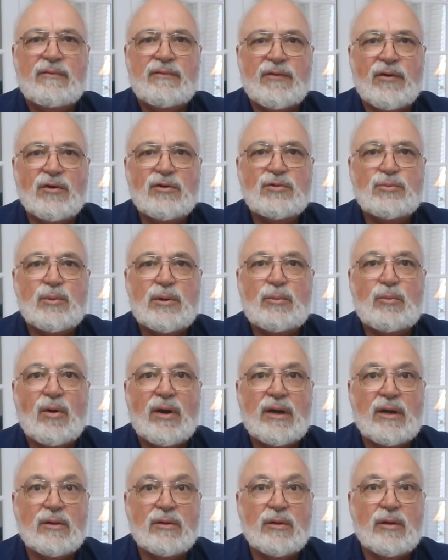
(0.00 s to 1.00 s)
First, we
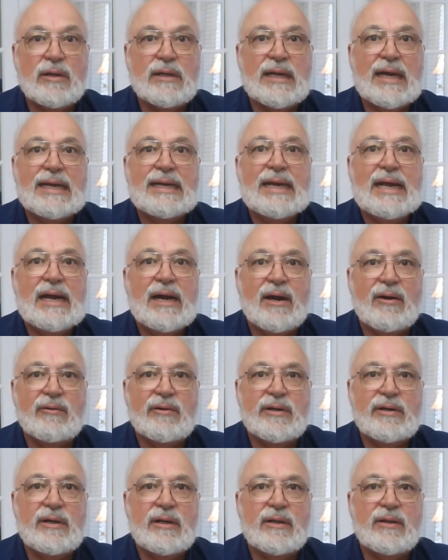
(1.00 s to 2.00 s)
want to look at
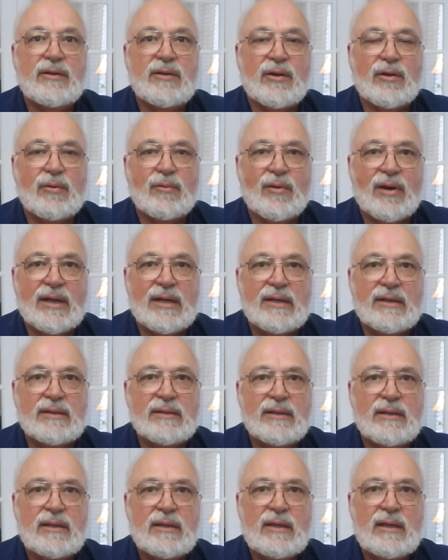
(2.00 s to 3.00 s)
Herod the Great.
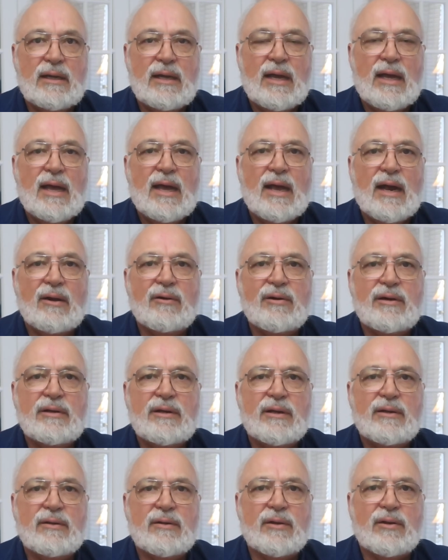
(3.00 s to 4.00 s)

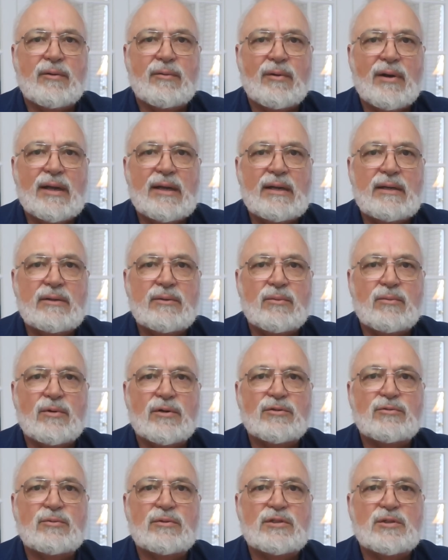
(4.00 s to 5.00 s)
Herod the Great
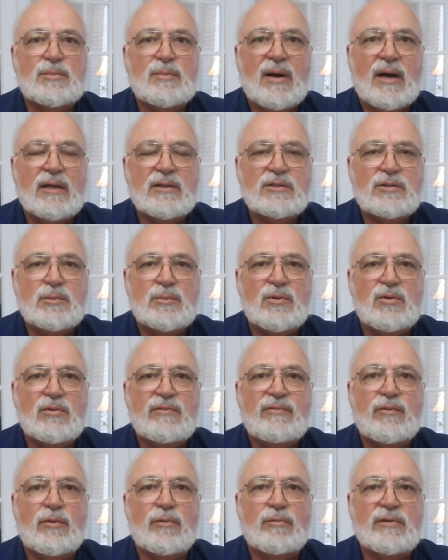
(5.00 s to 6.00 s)
was responsible
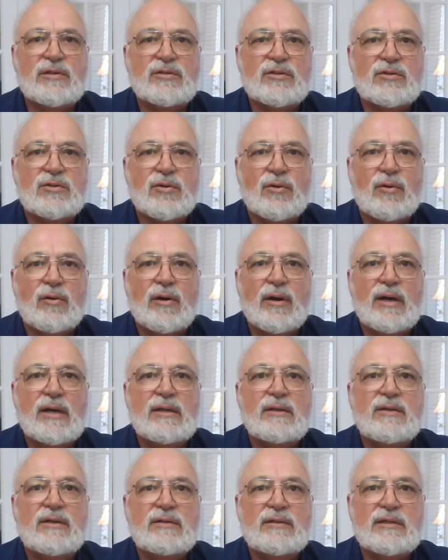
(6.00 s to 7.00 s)
for
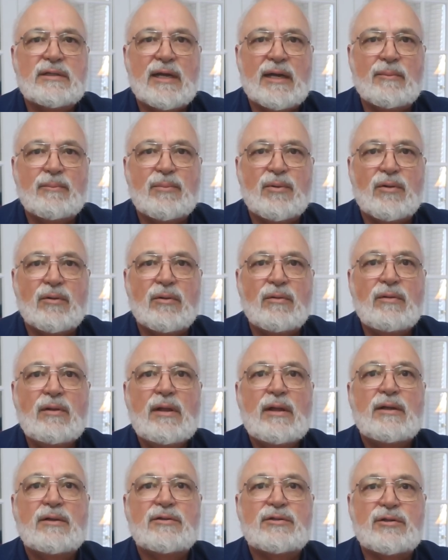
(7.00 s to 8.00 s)
restoring the temple
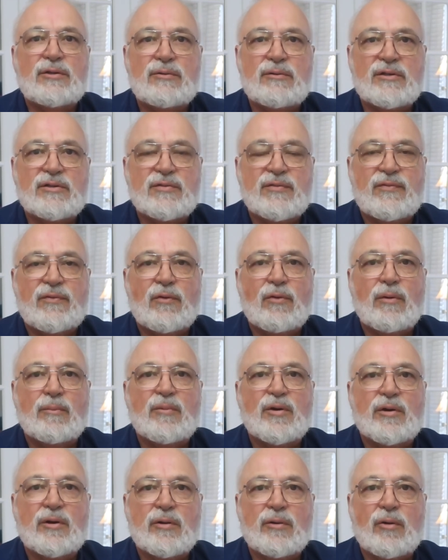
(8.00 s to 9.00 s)
to its
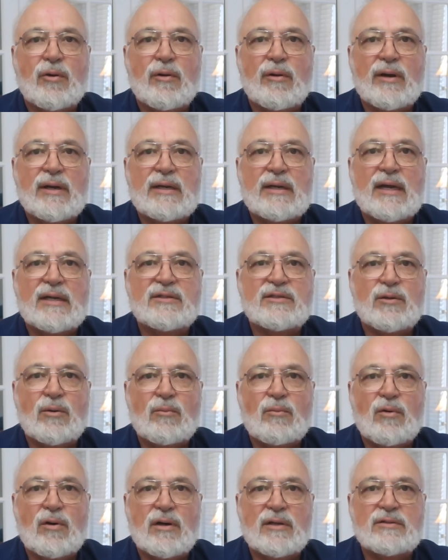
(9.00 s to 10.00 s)
former glory as it
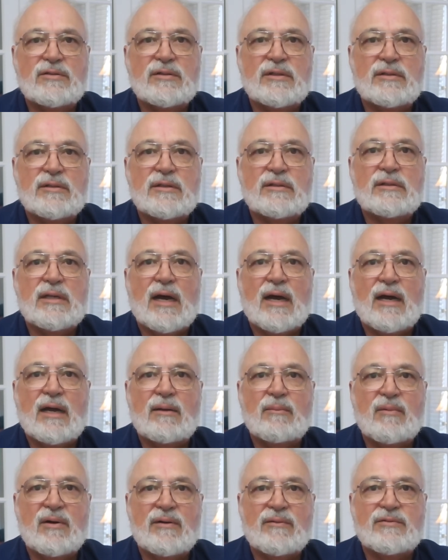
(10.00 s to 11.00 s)
was in the
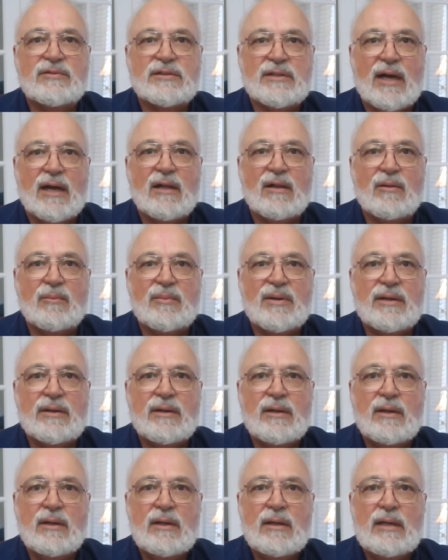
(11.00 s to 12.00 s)
time of Solomon.
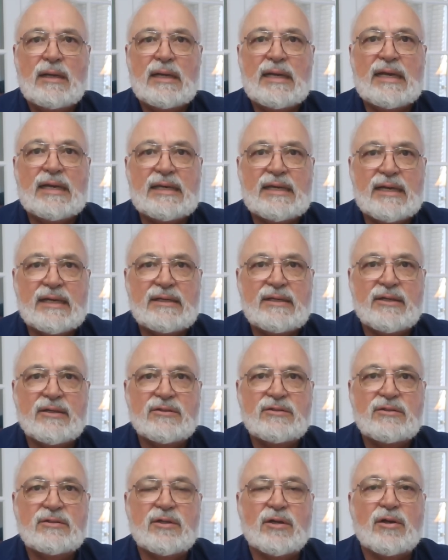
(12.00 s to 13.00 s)
He did
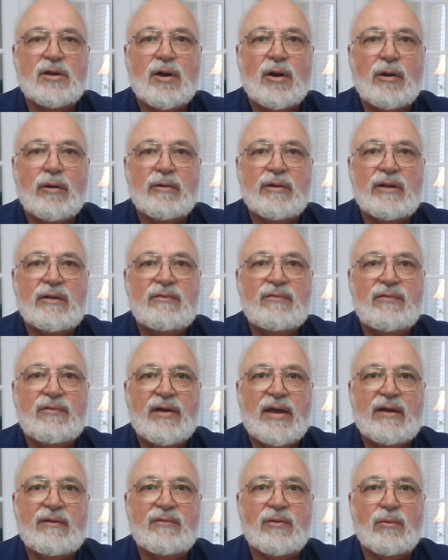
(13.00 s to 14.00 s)
this to curry
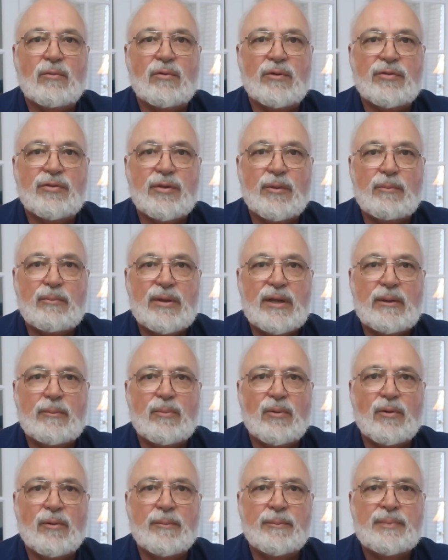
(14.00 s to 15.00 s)
favor with the
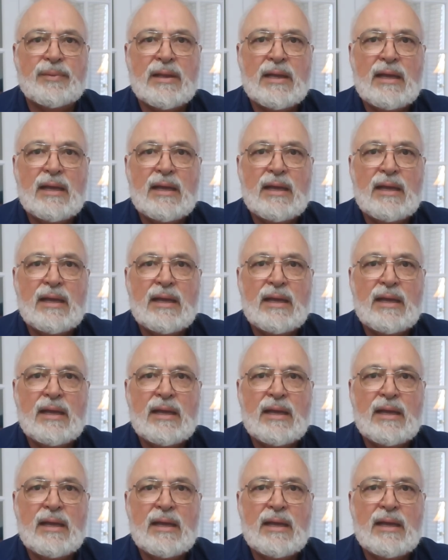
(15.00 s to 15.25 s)
people.